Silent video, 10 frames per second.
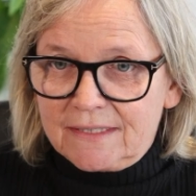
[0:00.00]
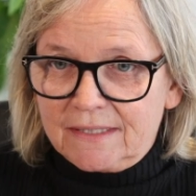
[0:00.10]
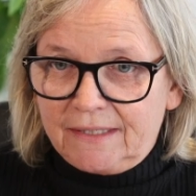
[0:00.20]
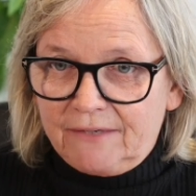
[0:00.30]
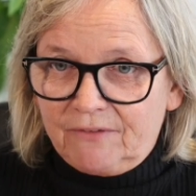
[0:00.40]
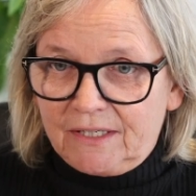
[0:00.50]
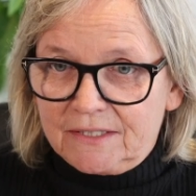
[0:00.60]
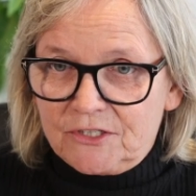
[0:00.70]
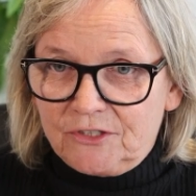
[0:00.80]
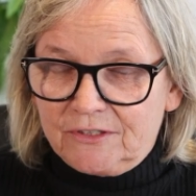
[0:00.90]
us and giving
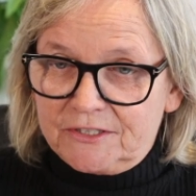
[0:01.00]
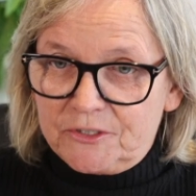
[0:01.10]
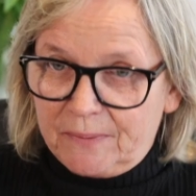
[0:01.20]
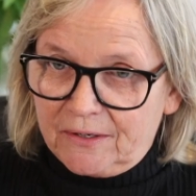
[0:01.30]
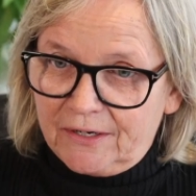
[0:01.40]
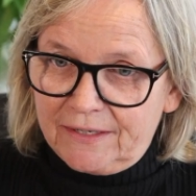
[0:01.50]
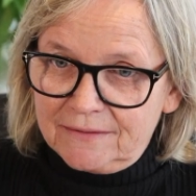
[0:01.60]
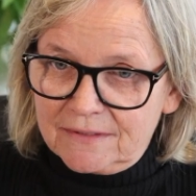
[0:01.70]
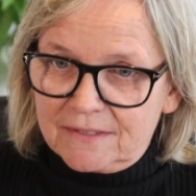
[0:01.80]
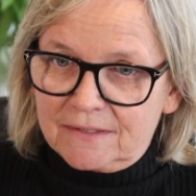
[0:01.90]
us your
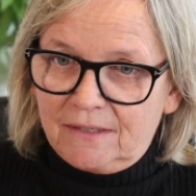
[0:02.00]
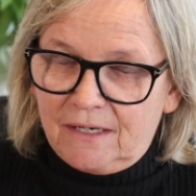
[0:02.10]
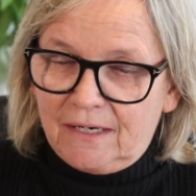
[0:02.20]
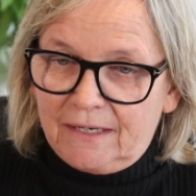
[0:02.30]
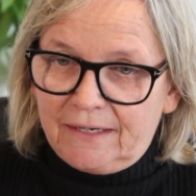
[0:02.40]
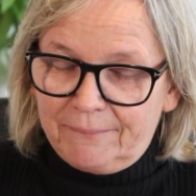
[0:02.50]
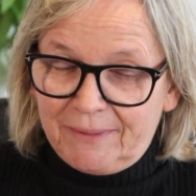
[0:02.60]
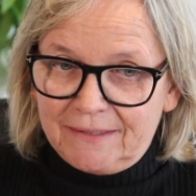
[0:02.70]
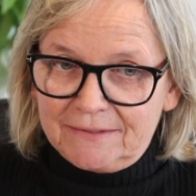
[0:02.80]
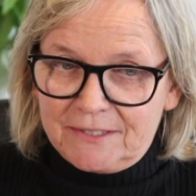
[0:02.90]
experience
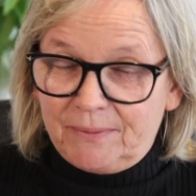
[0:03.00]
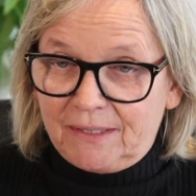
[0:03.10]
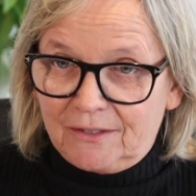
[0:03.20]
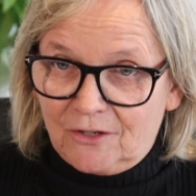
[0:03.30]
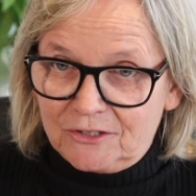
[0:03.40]
coming into being an